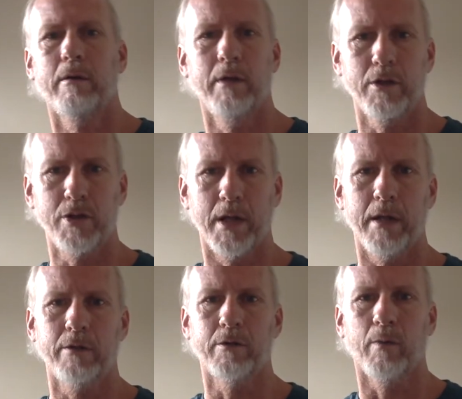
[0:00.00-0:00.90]
then
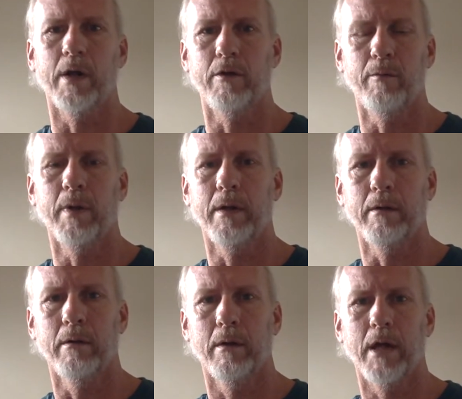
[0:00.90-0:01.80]
change the way you've
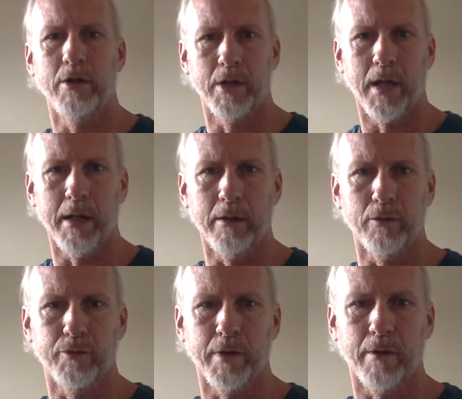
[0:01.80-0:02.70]
been educating
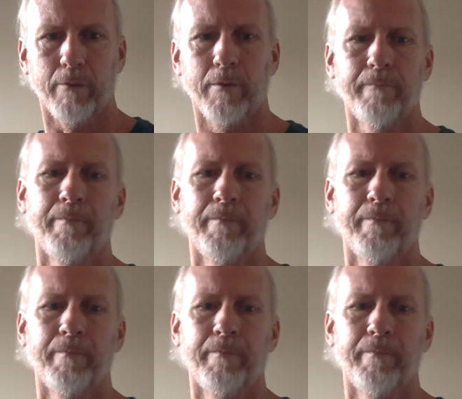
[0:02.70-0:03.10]
yourself.